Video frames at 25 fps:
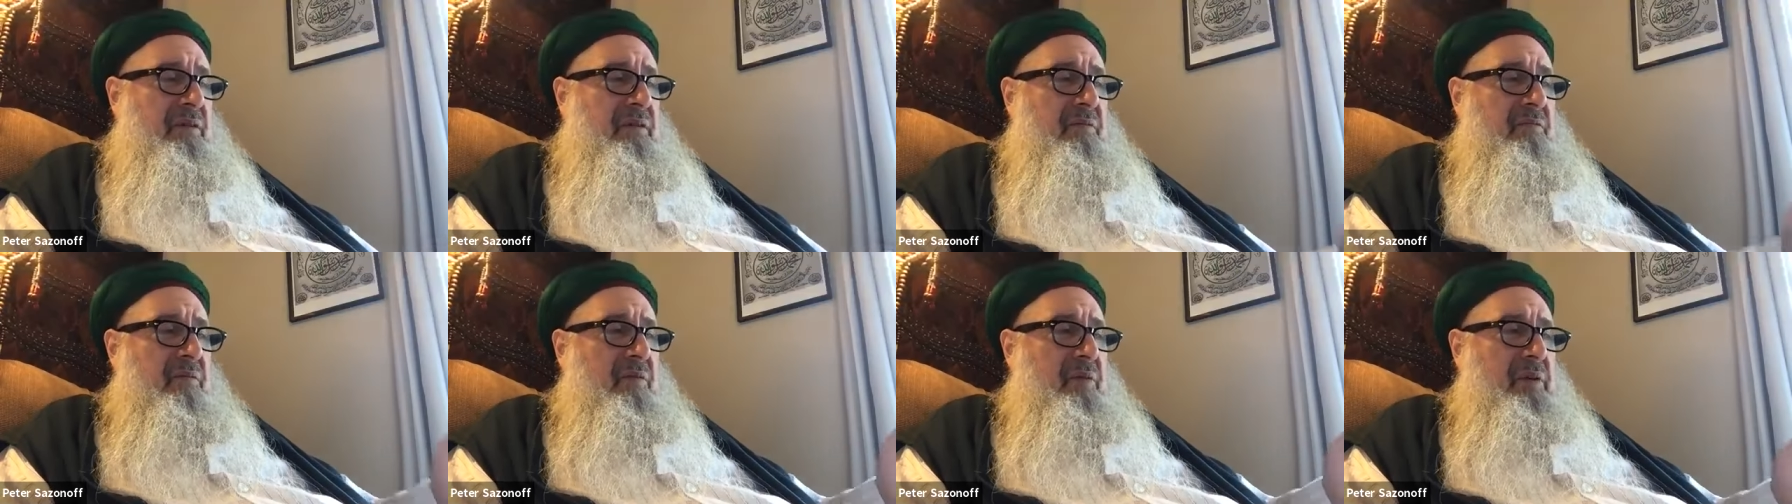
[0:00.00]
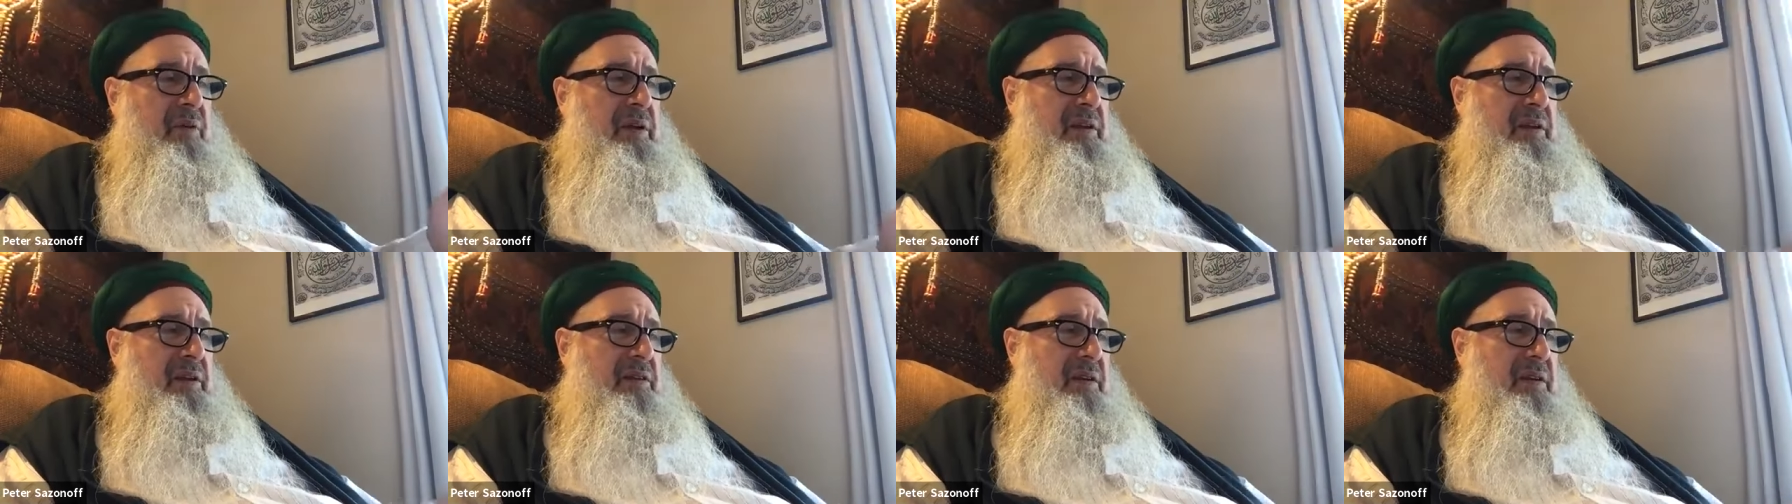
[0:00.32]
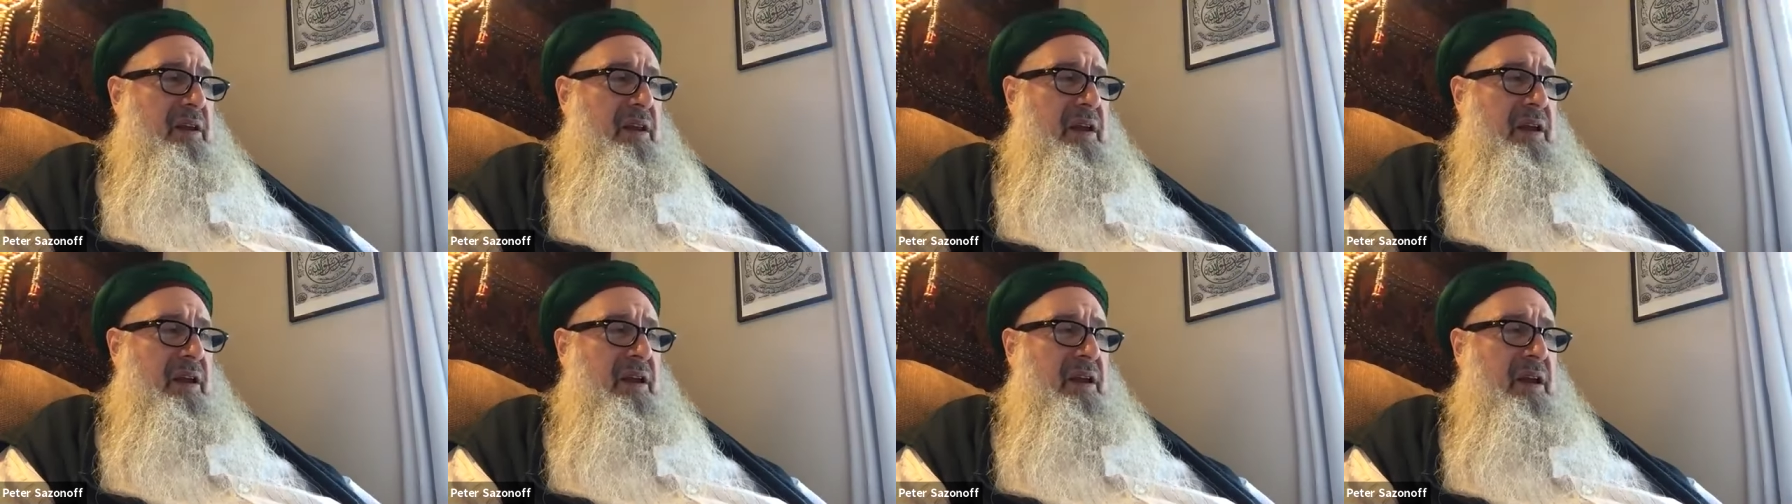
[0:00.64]
Marie
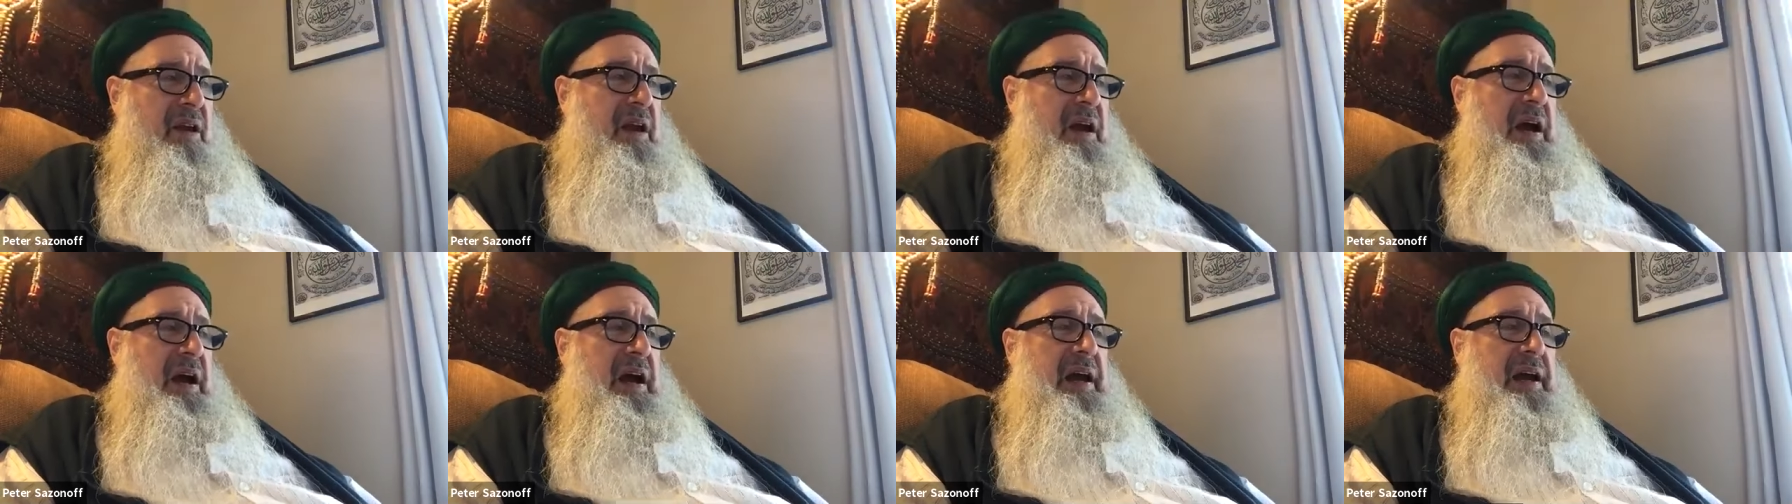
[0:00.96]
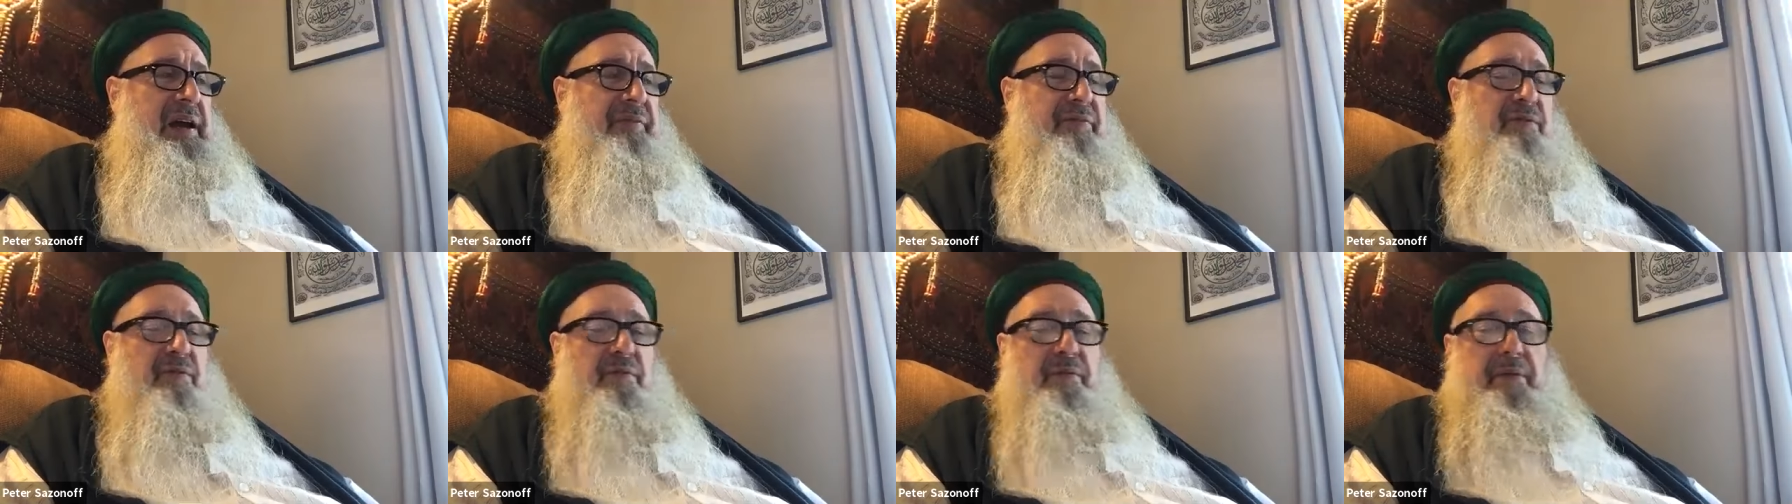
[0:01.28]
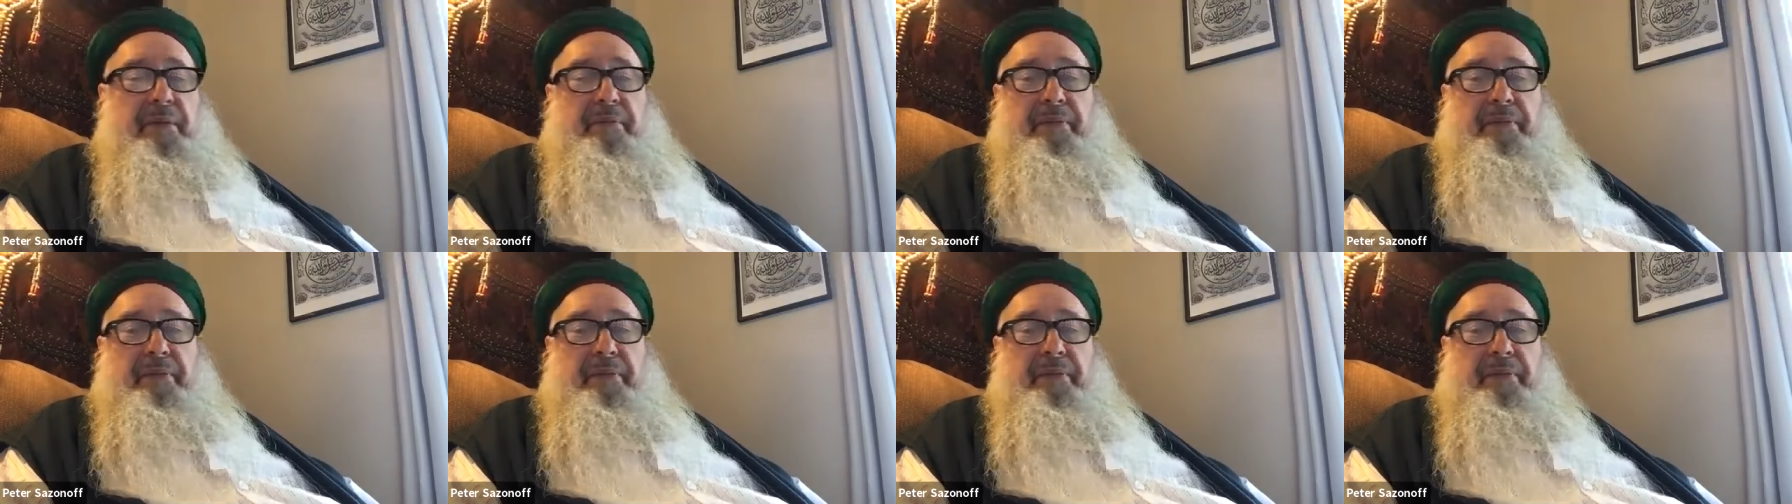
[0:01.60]
said, I have to
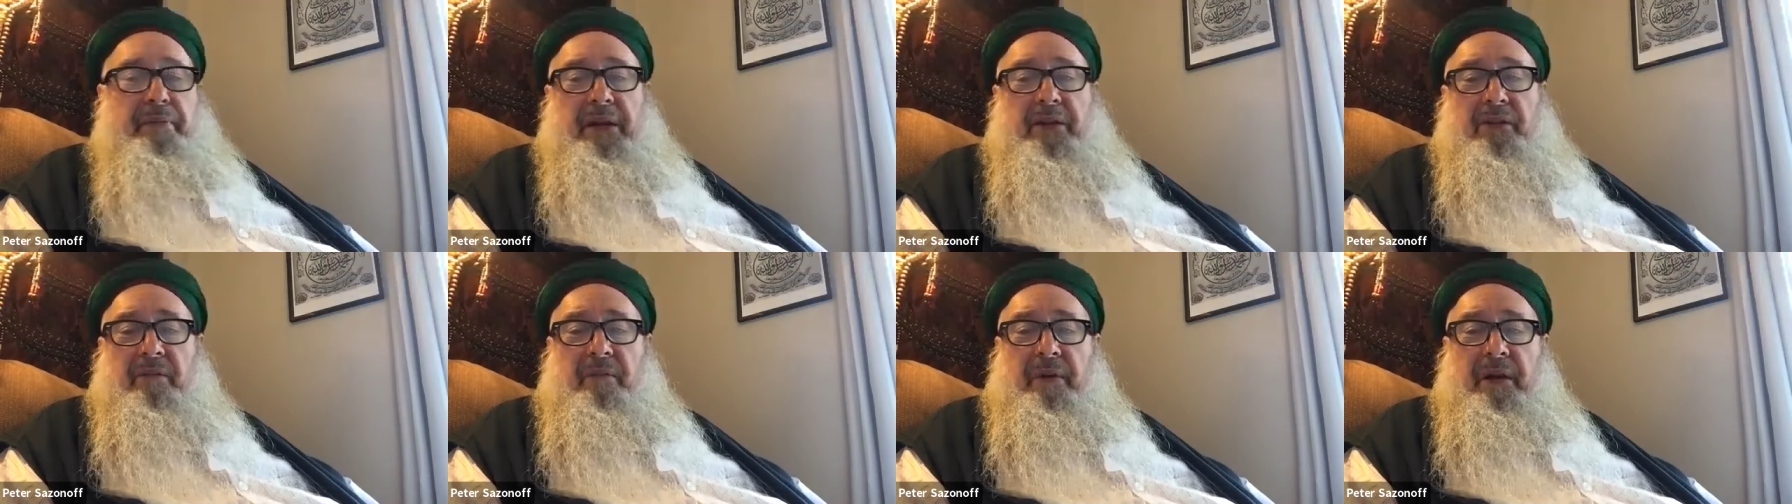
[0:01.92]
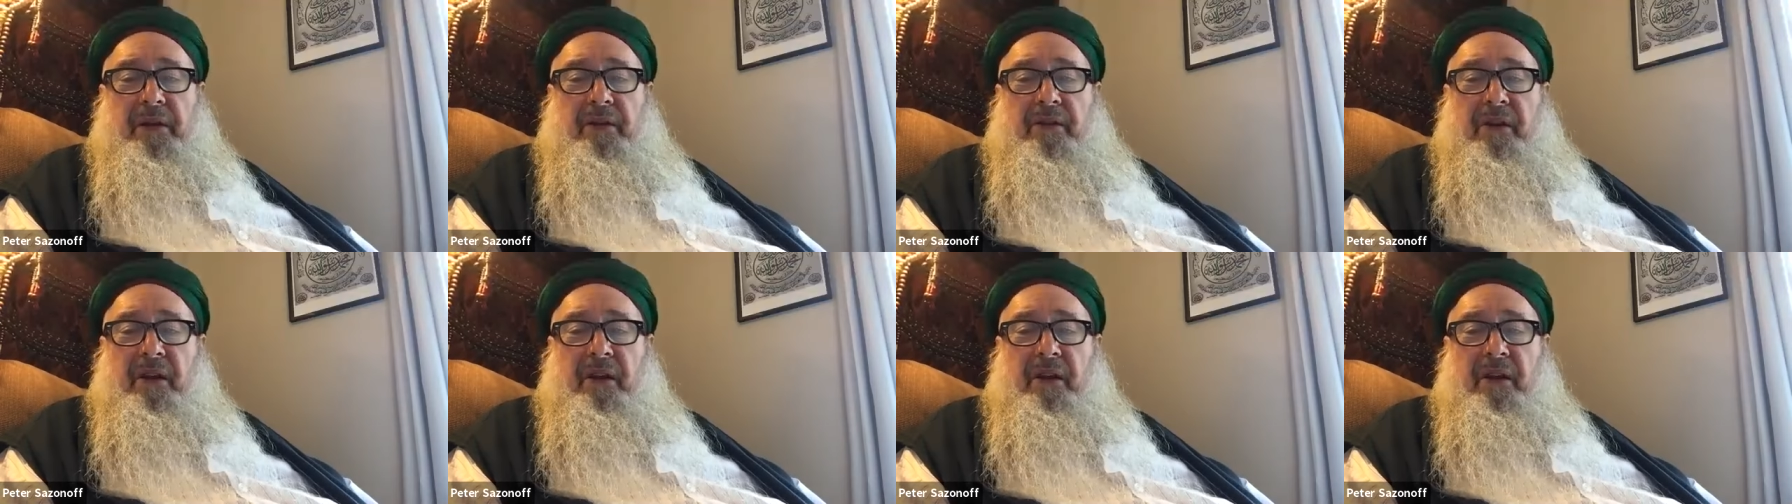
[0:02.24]
be patient.